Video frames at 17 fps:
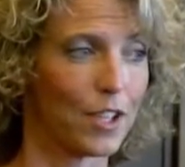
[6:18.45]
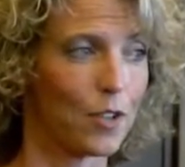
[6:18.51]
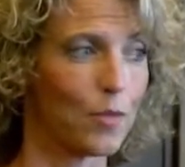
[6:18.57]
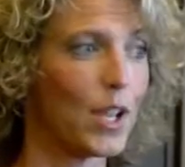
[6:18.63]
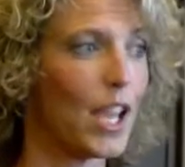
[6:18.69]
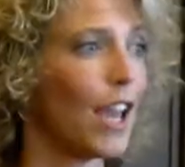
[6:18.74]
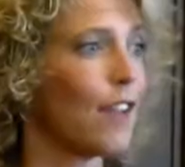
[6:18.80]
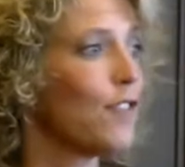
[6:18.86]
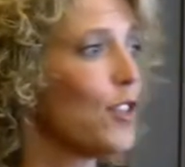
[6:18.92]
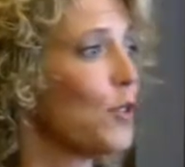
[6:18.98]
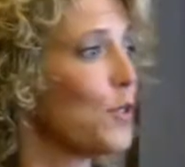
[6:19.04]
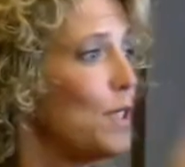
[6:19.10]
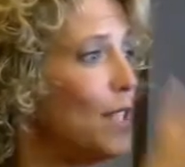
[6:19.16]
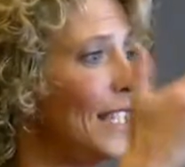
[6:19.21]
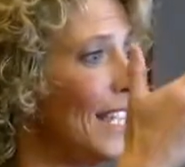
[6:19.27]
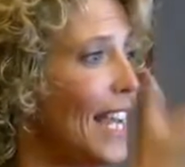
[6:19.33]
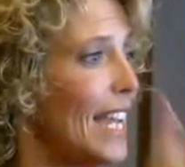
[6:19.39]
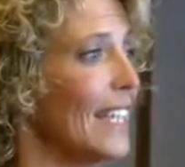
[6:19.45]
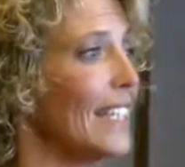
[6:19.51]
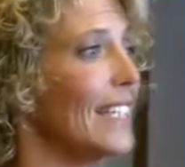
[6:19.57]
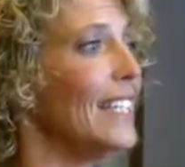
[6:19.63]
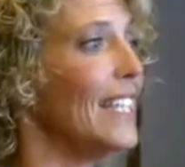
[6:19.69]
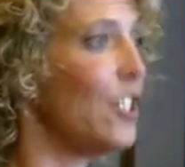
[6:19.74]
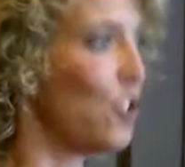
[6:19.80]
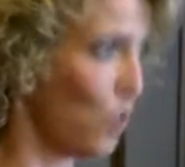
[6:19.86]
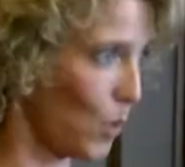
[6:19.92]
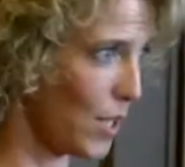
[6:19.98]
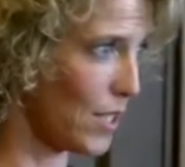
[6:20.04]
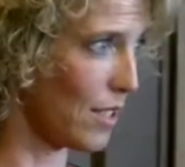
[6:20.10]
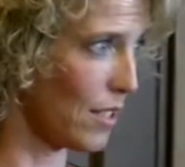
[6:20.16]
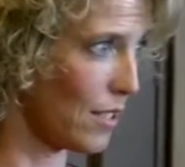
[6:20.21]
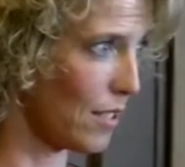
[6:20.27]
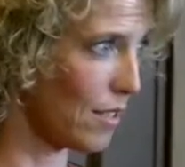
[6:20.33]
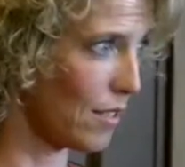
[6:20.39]
We have those daily
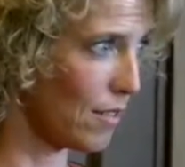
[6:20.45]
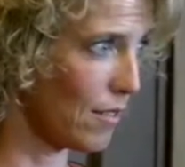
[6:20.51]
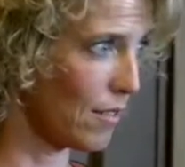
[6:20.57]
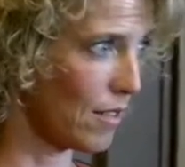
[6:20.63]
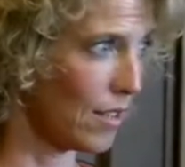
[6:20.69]
choices.